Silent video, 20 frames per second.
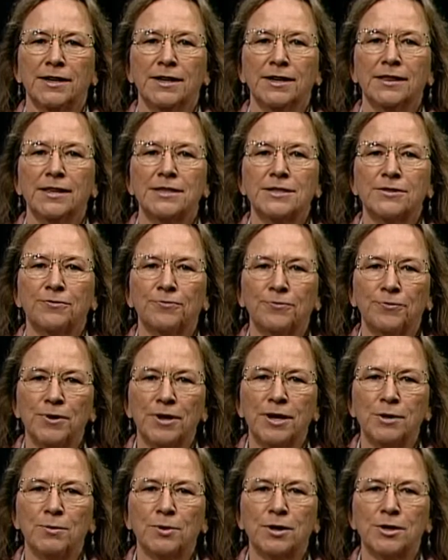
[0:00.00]
This
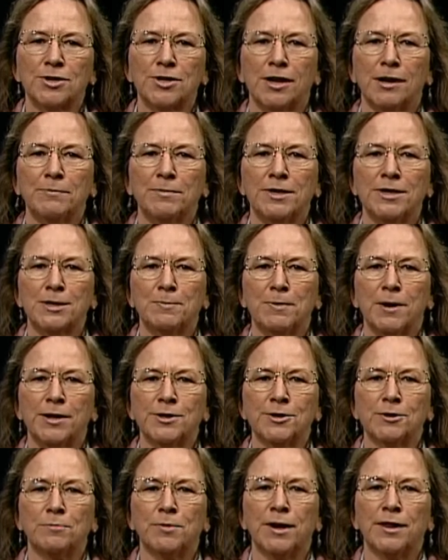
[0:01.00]
free workshop is
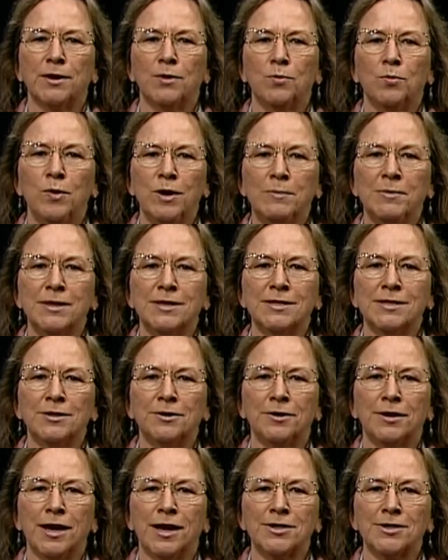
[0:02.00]
sponsored by the Women's
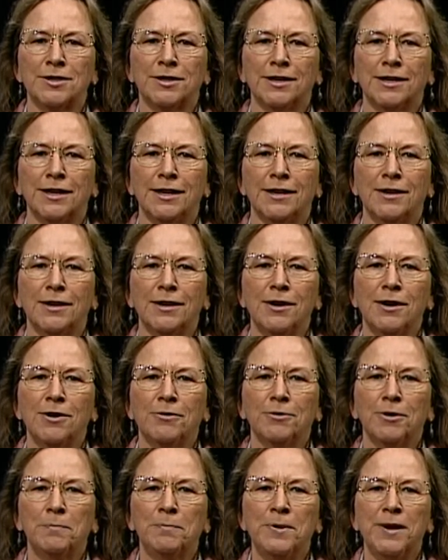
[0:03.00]
International League
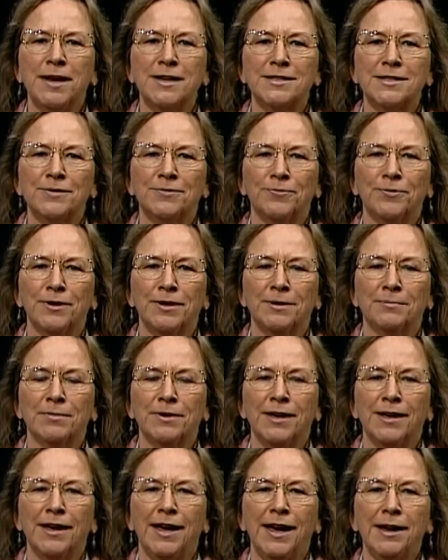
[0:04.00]
for Peace and Freedom
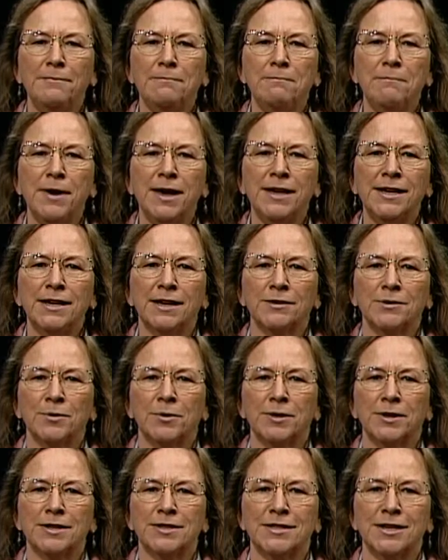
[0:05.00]
and many other
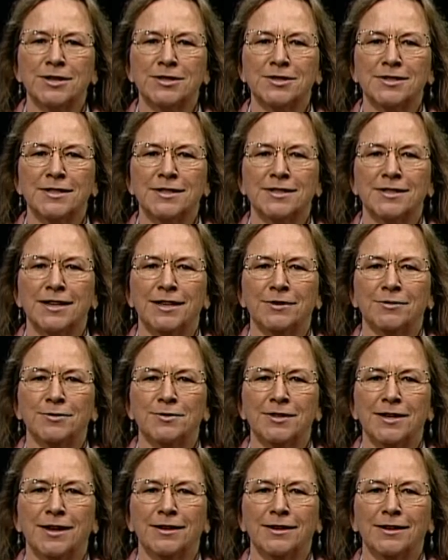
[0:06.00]
organizations in Santa Cruz
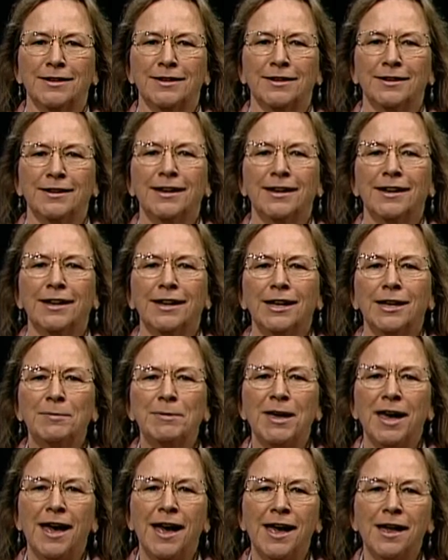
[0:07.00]
County. It'll be
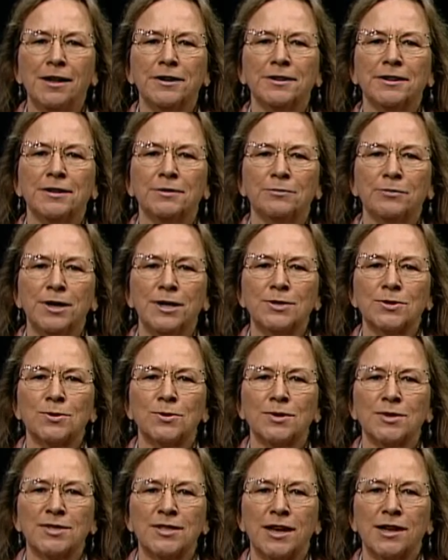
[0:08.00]
held at the
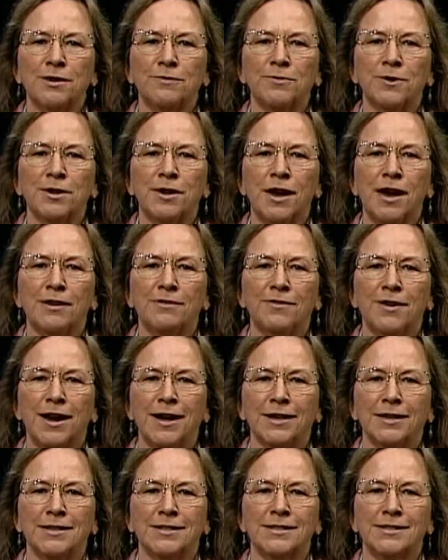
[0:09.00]
Resource Center for
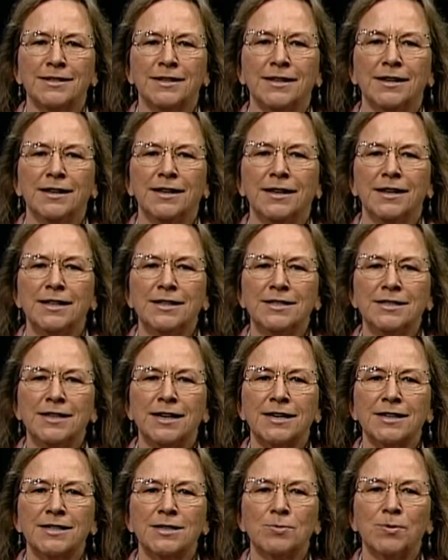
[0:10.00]
Nonviolence,
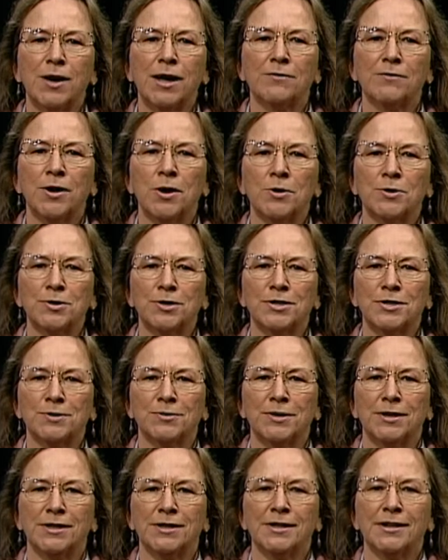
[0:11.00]
612 Ocean
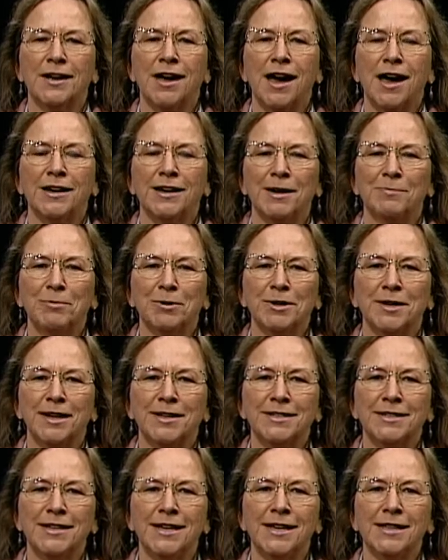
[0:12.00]
Street, on April
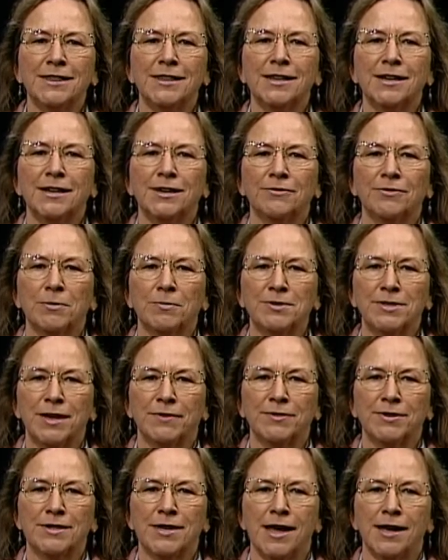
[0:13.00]
19th from
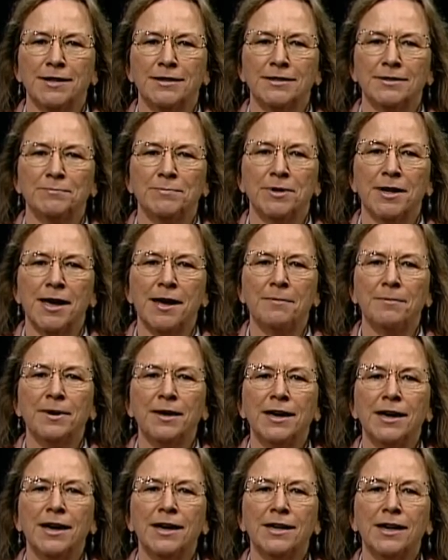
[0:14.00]
7 to 9 p.m.
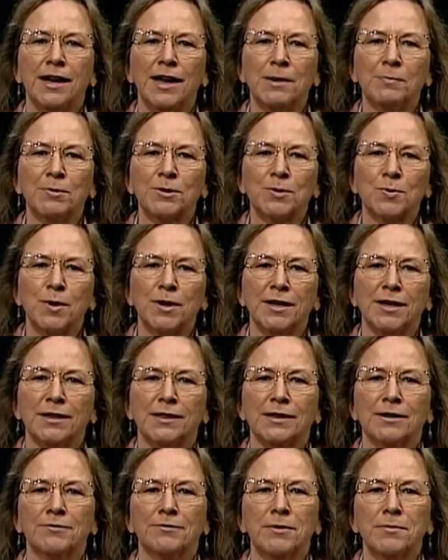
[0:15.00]
and on April
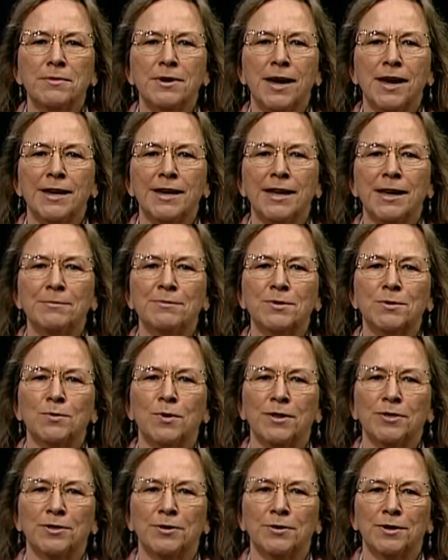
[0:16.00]
20th from 9 a.m. to
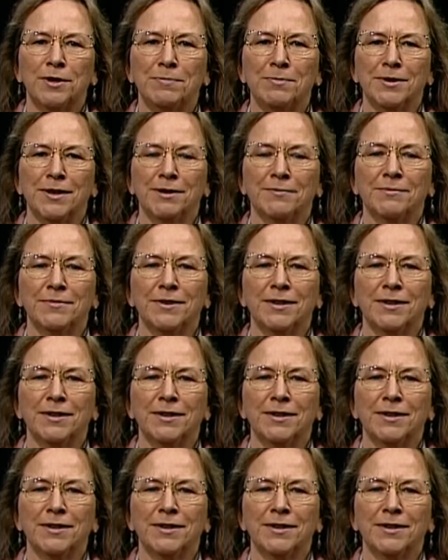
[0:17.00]
1.30 p.m.